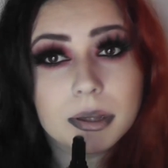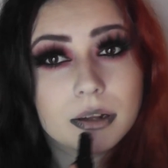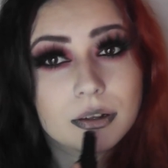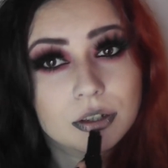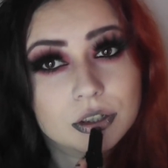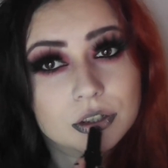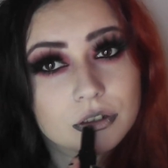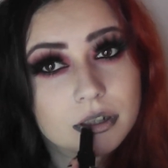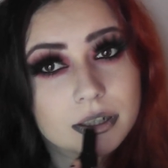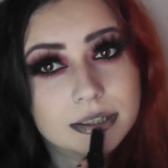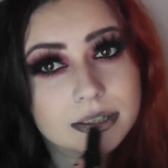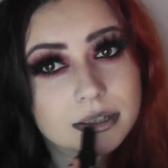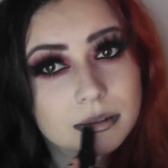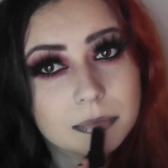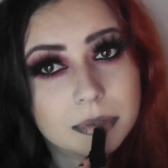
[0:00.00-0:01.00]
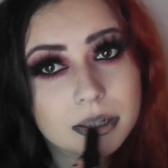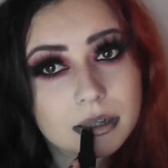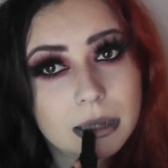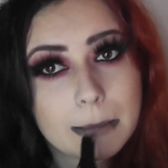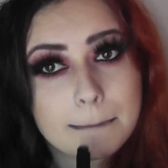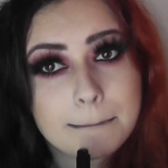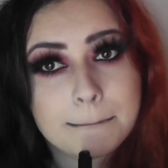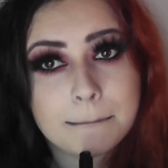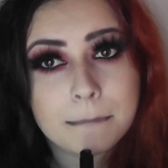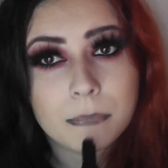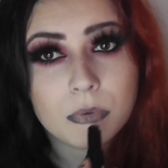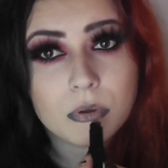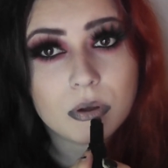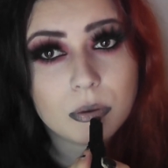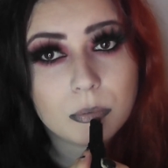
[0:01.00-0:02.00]
I mean, that looks crazy at the minute,
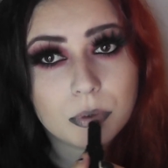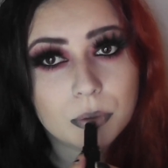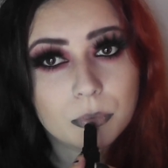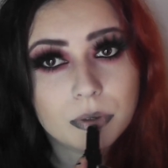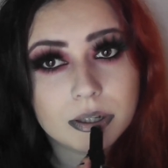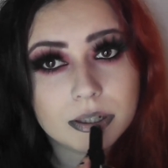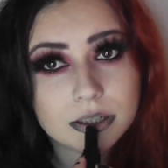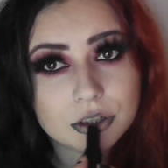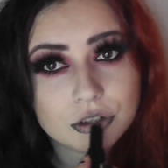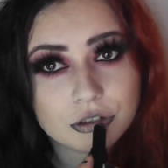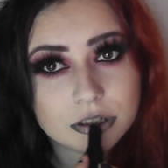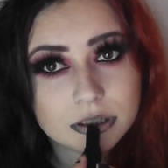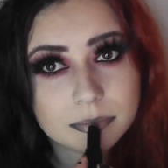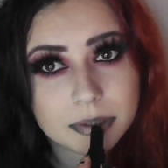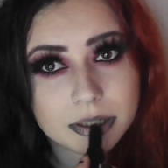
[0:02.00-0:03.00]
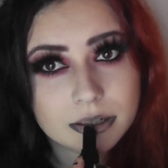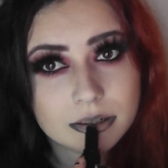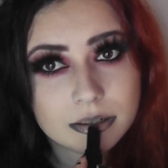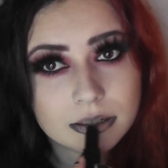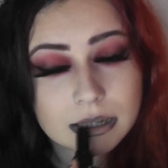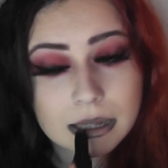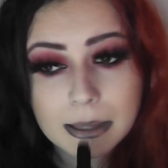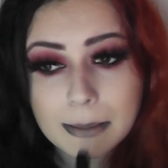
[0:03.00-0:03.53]
but it works, trust me.